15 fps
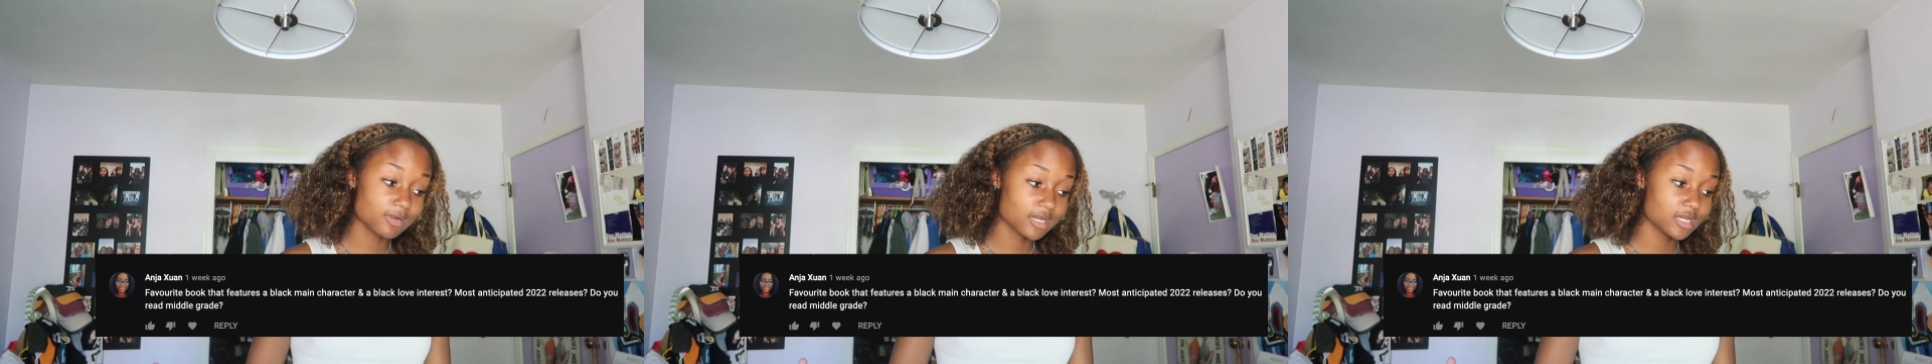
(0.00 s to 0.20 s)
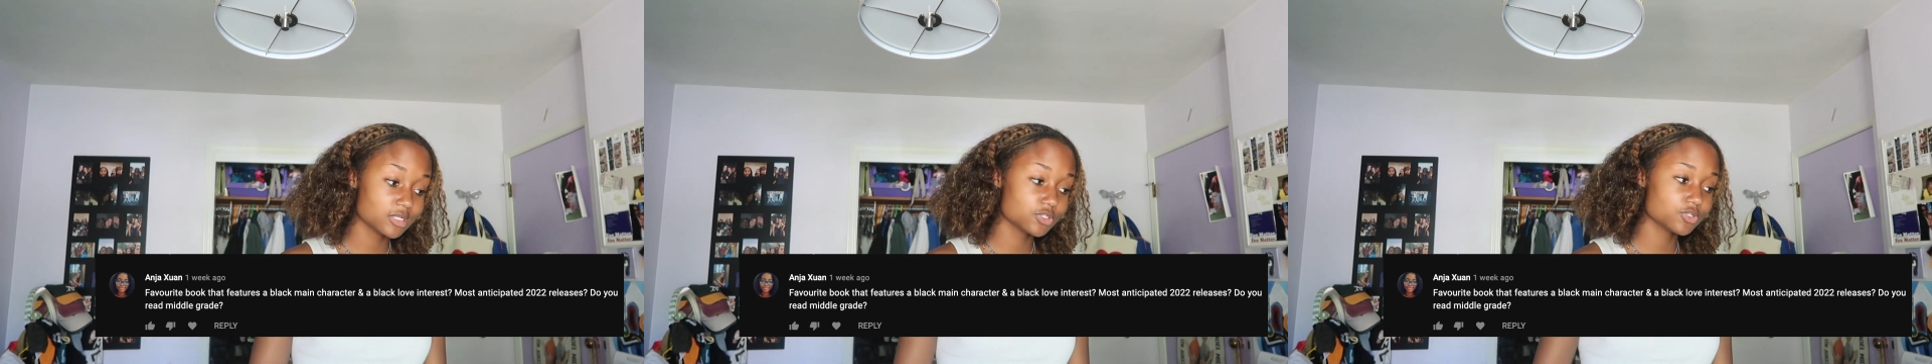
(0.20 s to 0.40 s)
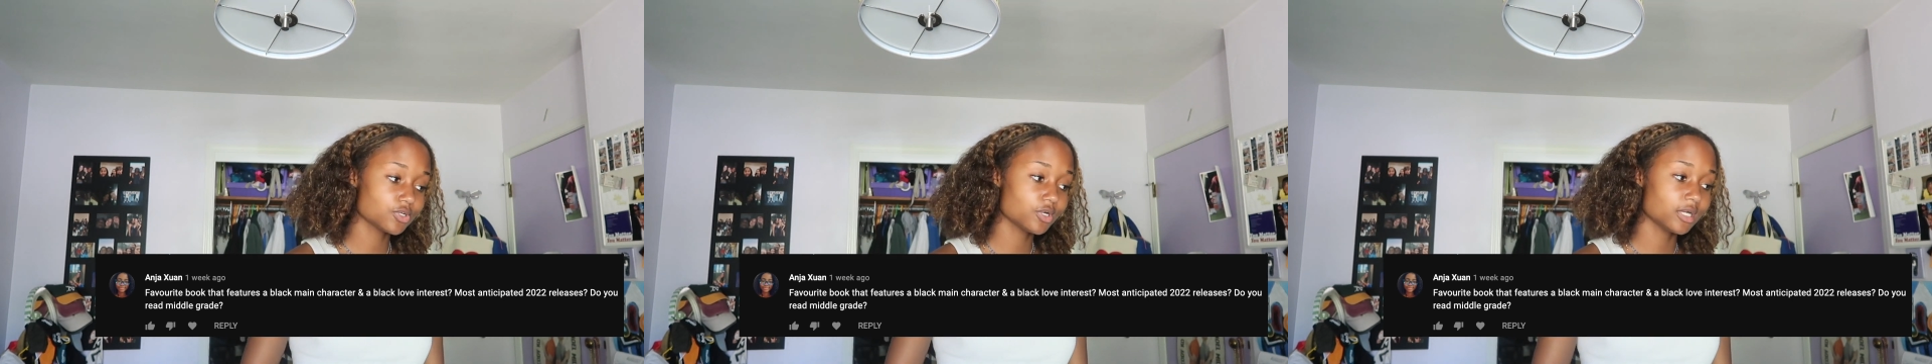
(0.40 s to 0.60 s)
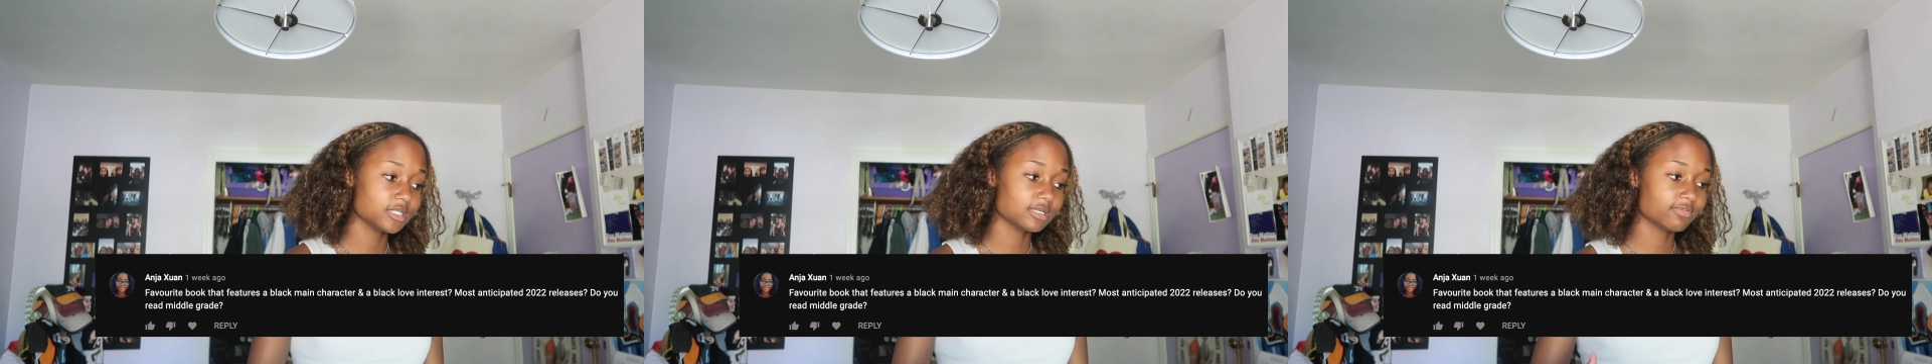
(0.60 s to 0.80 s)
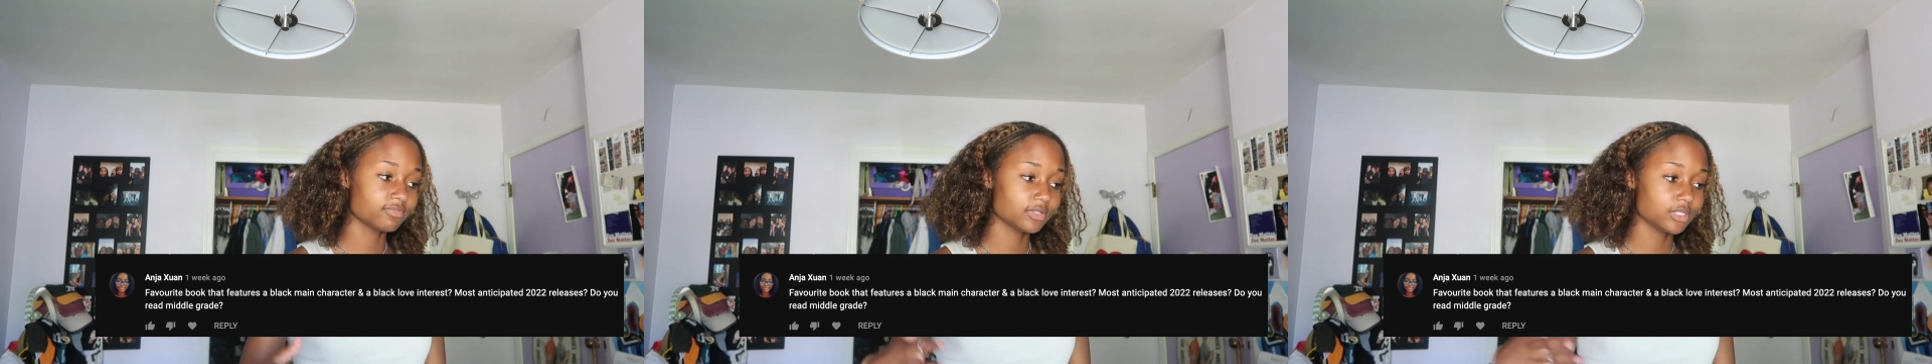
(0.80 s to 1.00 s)
my answer. It
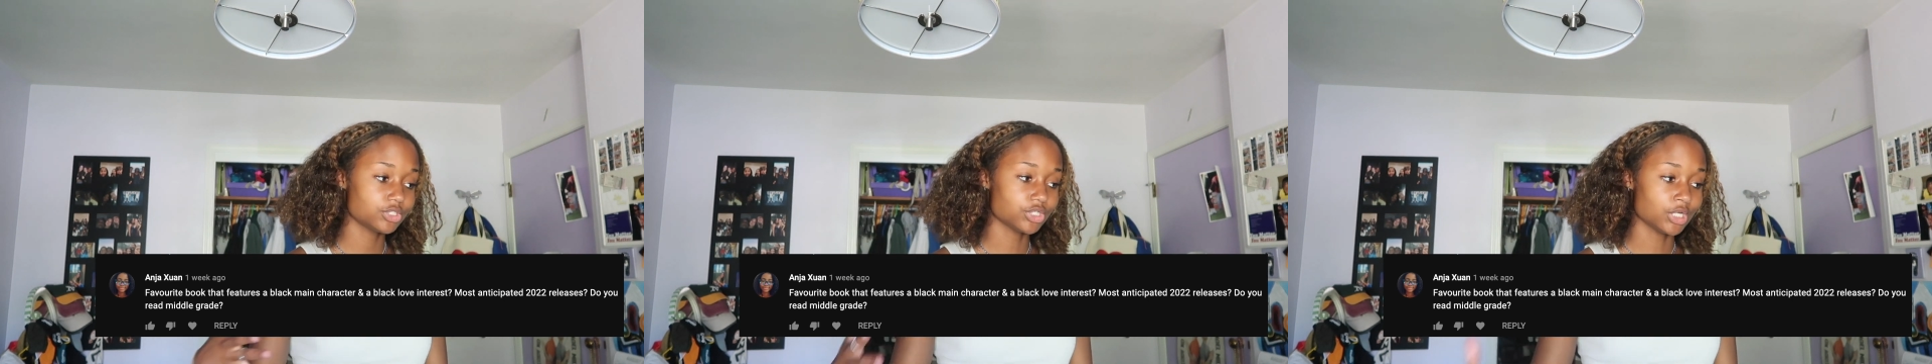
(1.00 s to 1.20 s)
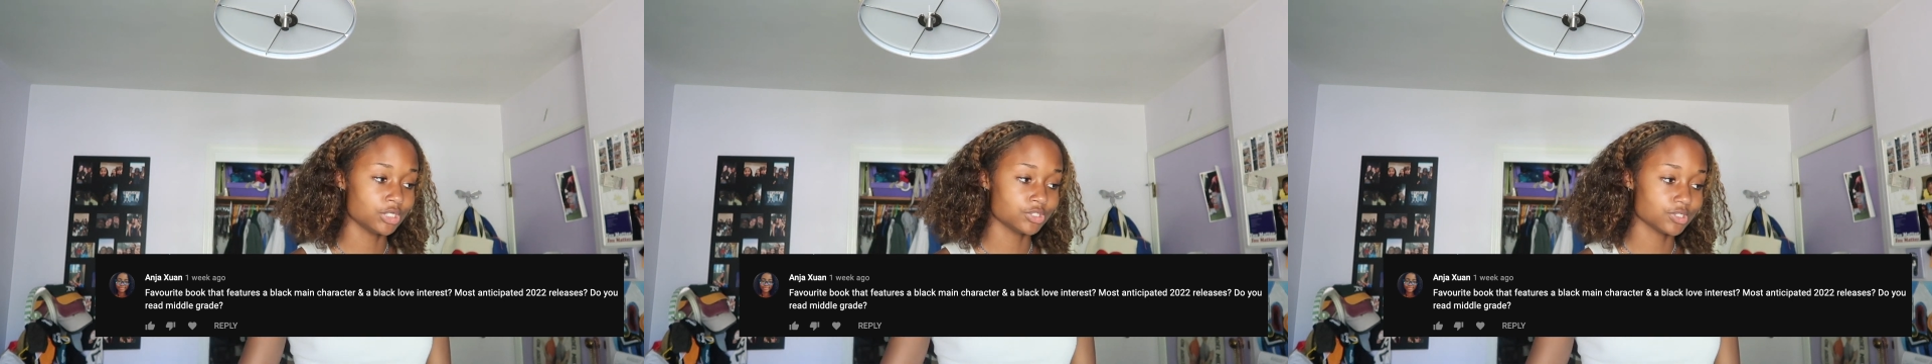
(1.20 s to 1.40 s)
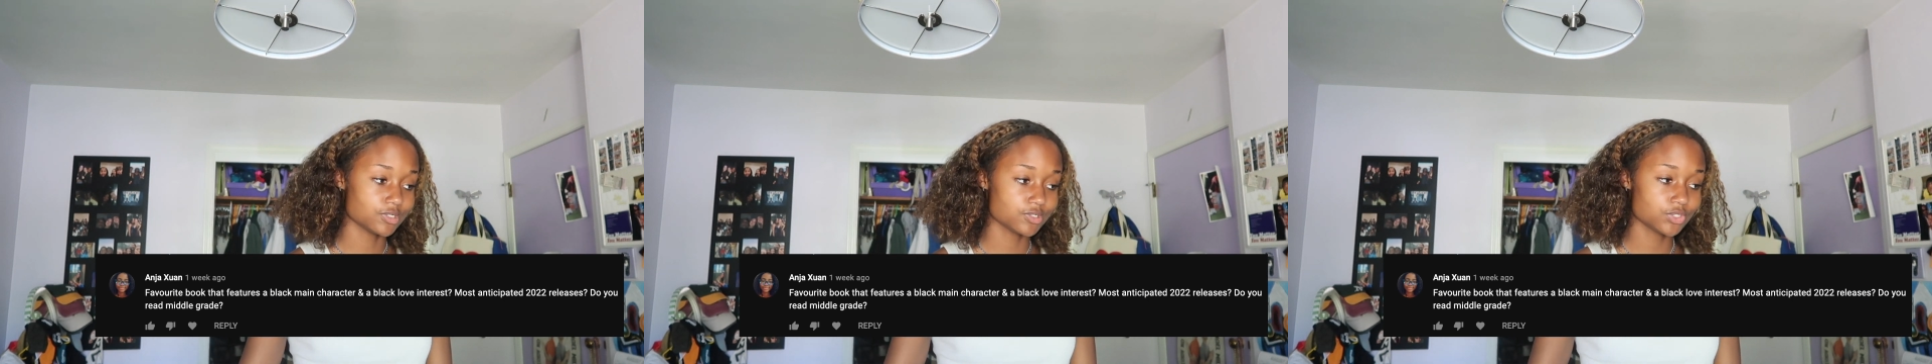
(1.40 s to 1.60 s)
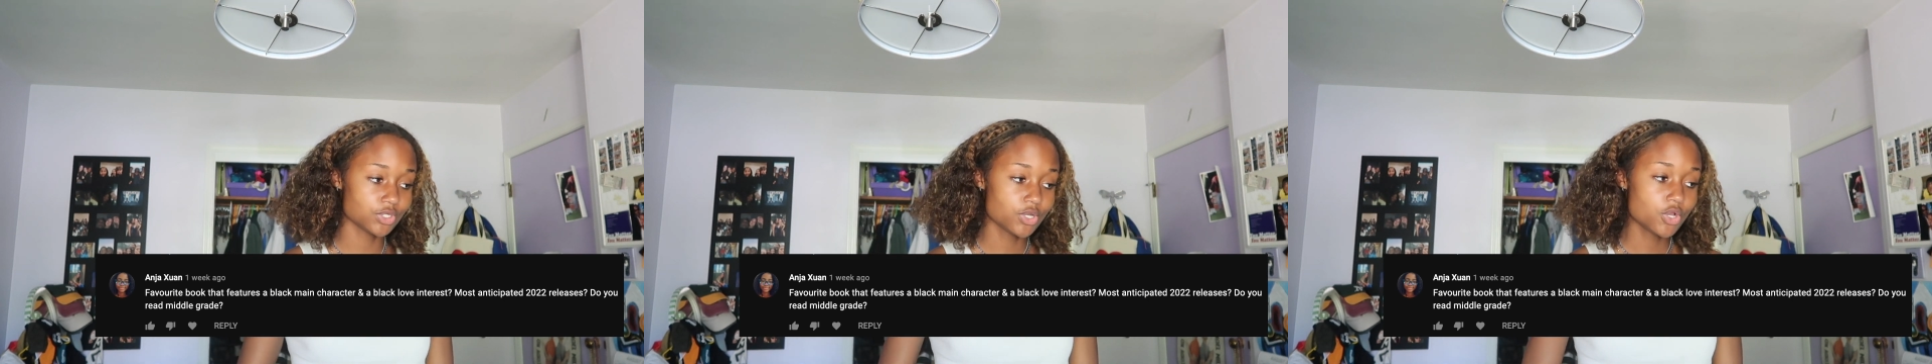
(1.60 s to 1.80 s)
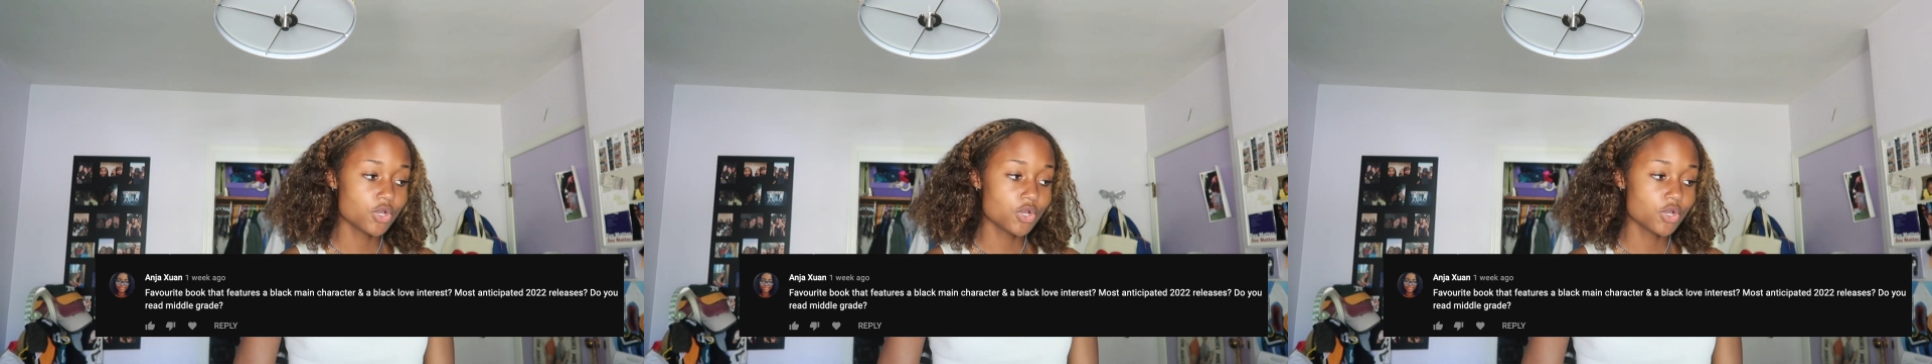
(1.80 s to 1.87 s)
definitely changes